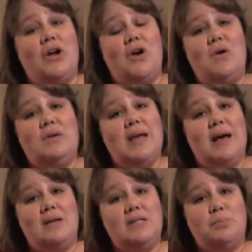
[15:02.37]

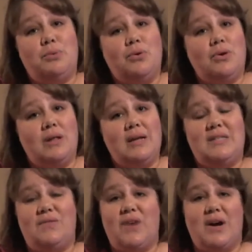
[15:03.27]
hotel's pool,
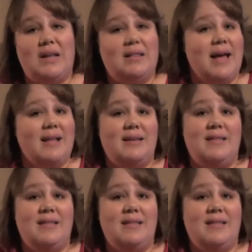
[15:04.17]
it's very likely